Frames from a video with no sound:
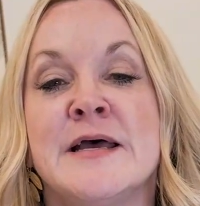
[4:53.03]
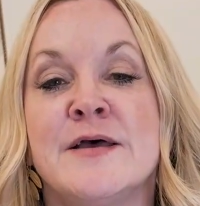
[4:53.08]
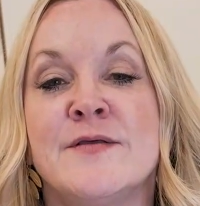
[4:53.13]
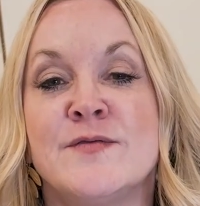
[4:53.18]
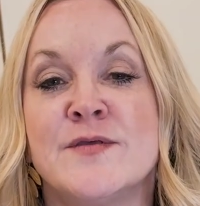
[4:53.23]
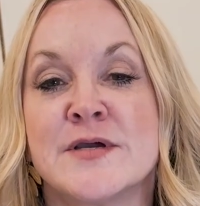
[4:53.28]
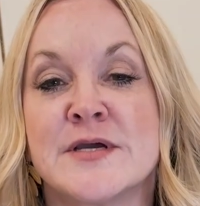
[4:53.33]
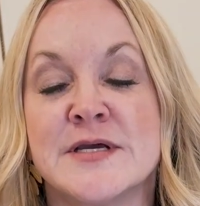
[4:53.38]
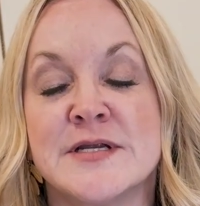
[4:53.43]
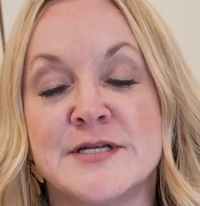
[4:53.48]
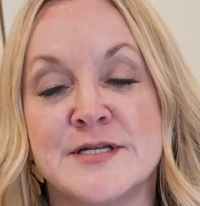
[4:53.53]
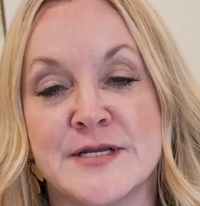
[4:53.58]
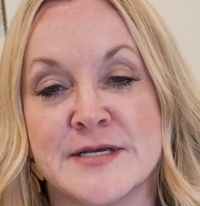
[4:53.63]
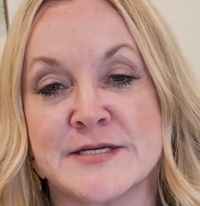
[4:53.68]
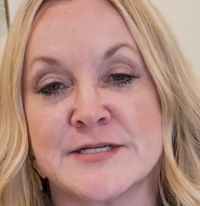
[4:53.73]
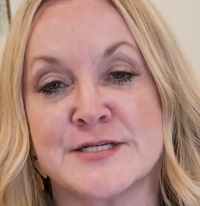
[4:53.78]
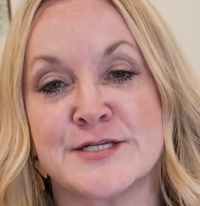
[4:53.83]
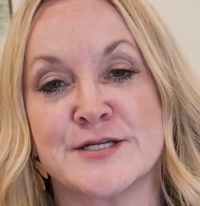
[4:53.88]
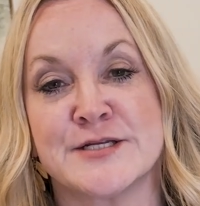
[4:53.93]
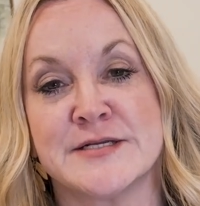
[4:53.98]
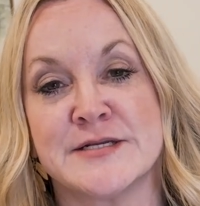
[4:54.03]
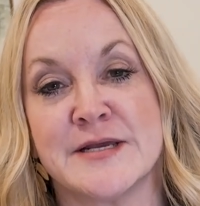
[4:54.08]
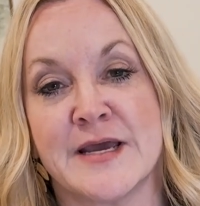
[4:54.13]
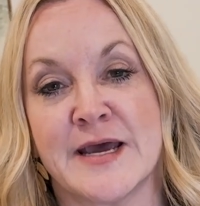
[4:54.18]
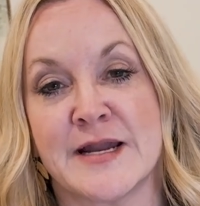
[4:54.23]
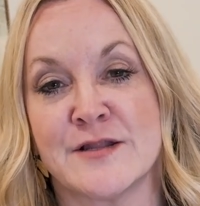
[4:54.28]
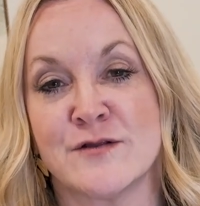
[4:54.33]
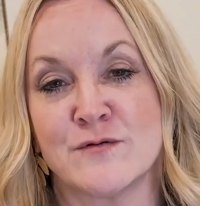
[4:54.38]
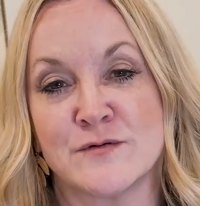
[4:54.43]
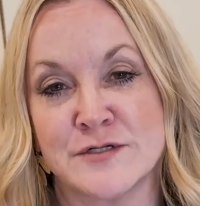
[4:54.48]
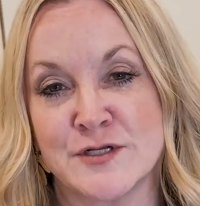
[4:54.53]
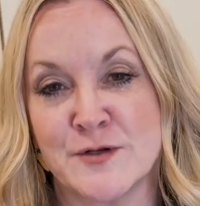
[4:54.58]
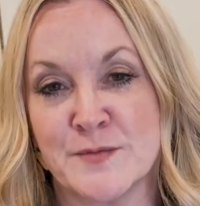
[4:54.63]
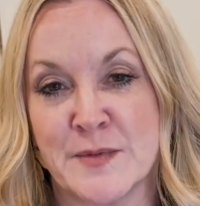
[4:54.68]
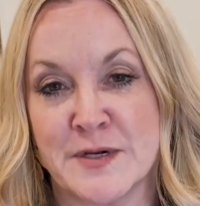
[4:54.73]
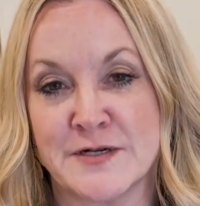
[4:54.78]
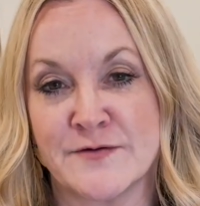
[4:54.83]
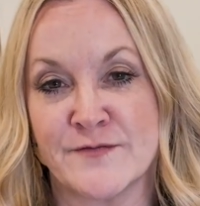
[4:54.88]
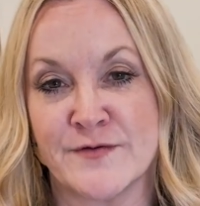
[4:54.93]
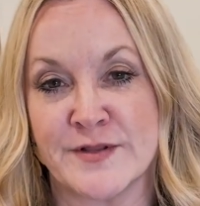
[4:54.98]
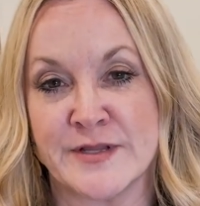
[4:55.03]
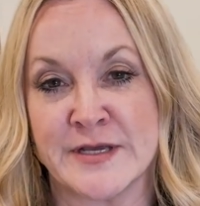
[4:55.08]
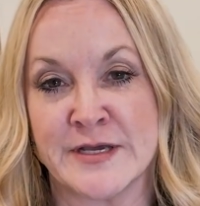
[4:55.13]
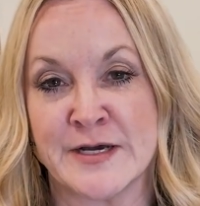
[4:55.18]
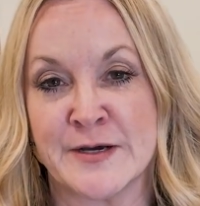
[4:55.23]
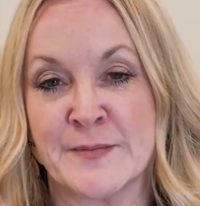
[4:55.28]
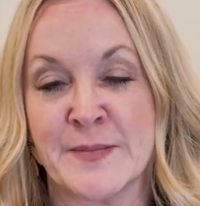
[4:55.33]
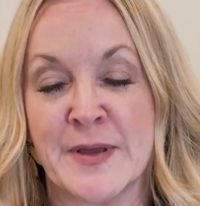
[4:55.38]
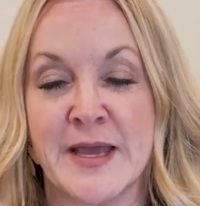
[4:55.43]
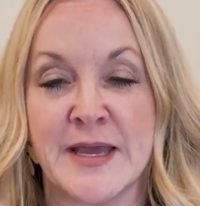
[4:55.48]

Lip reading: the congestion got a little too much for them.